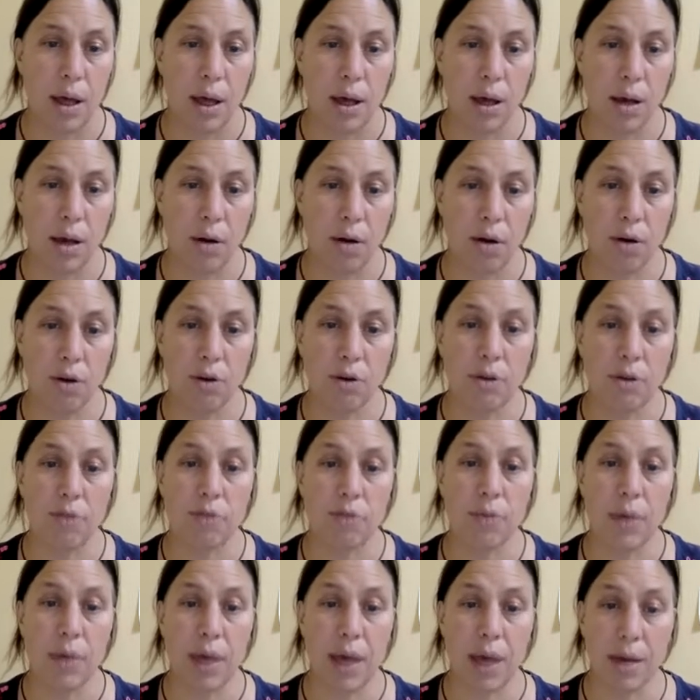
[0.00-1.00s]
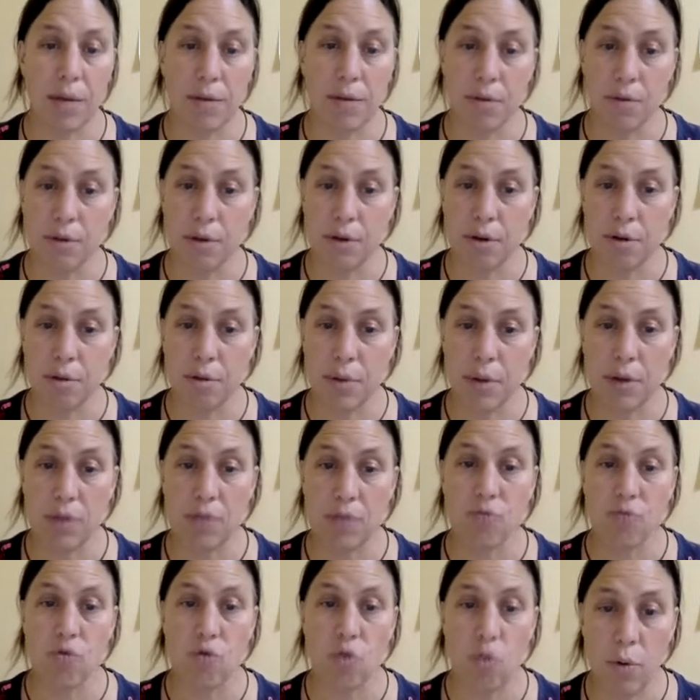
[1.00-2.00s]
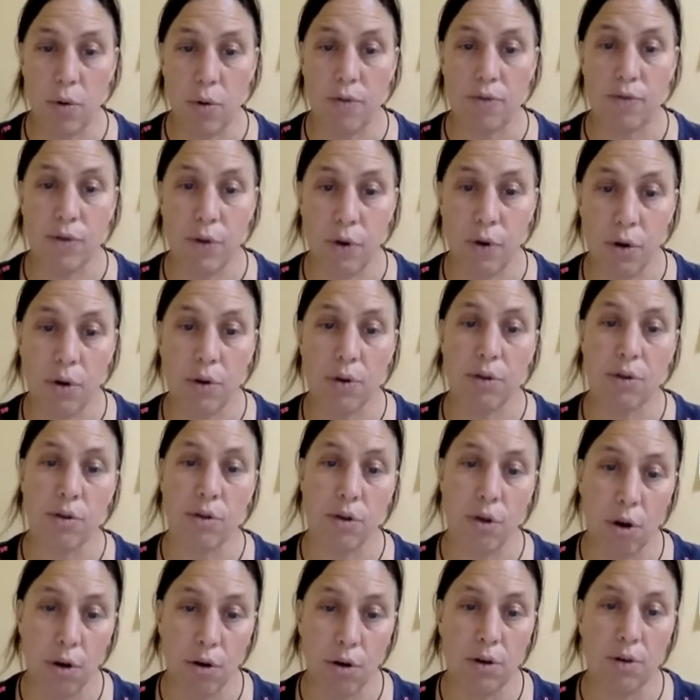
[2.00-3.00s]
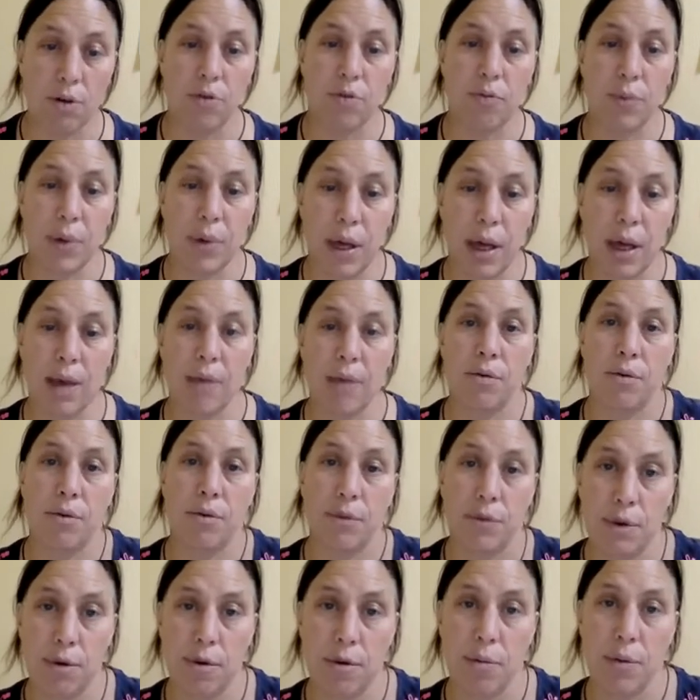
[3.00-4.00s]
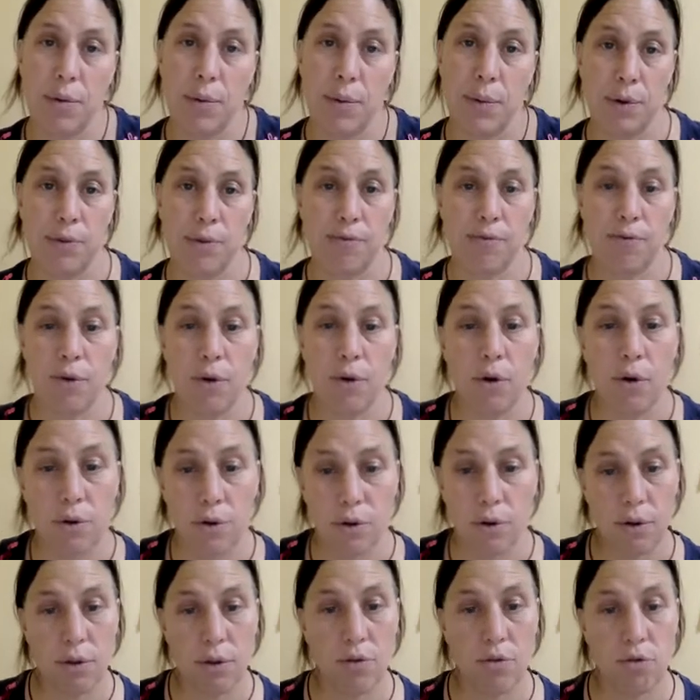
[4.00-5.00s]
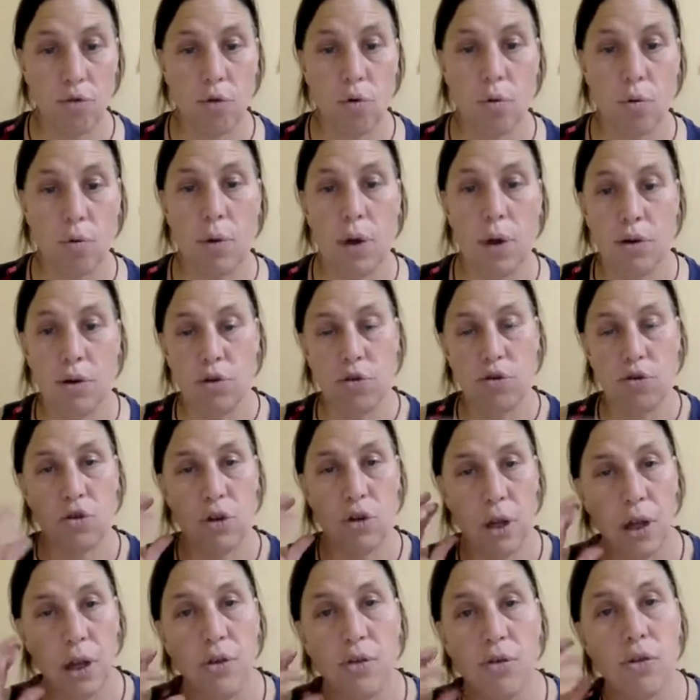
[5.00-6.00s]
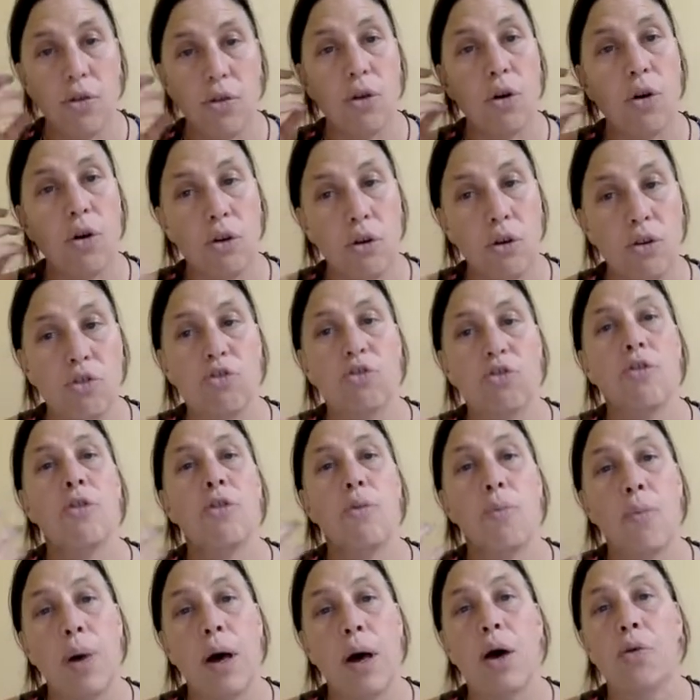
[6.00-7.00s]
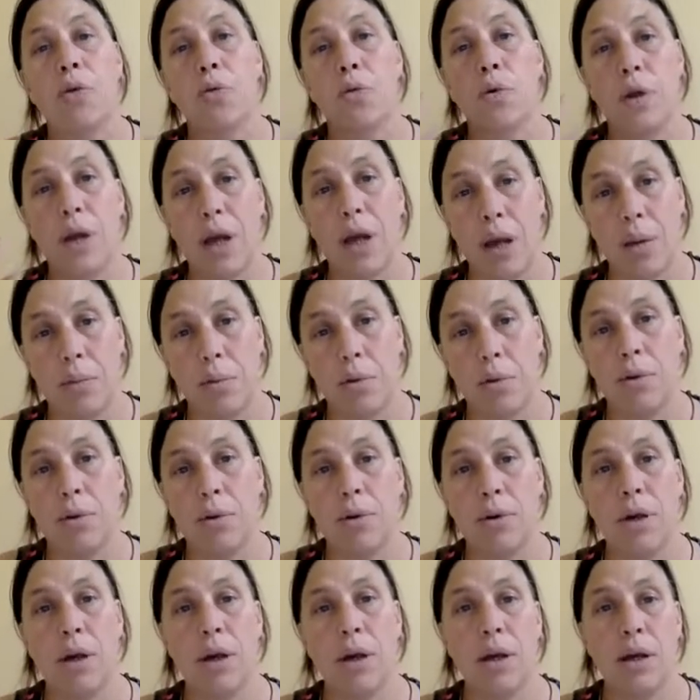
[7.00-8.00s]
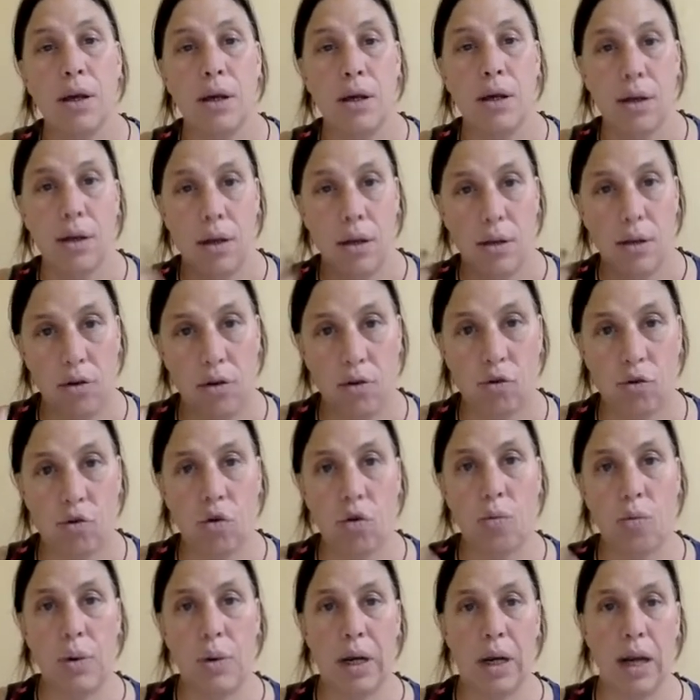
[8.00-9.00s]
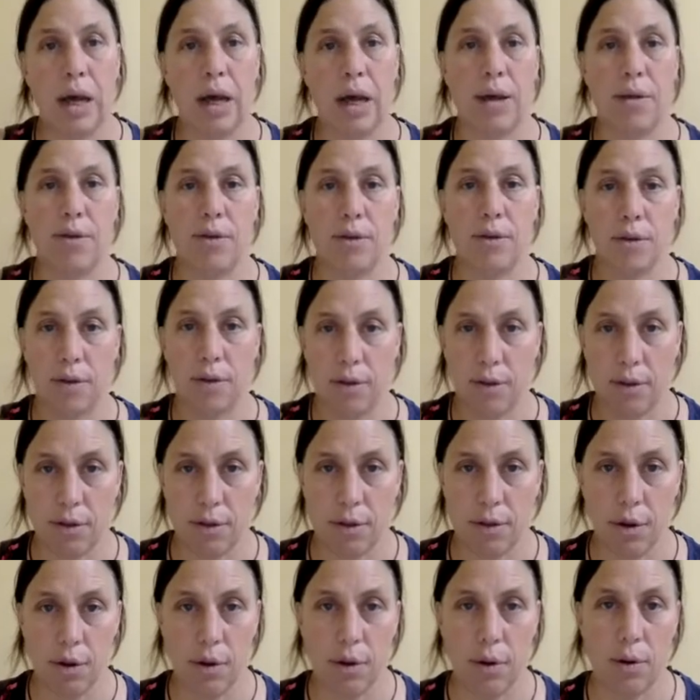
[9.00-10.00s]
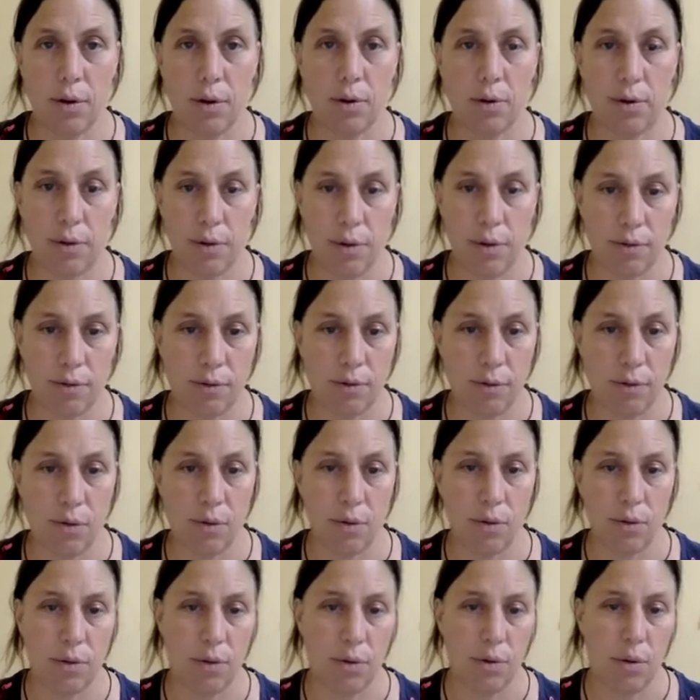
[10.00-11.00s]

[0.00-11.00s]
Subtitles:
Cognitive behavioral therapy, trauma-focused cognitive behavioral therapy. You focus on the trauma and you change the cognitions about what happened. You normalize it and so on and so forth.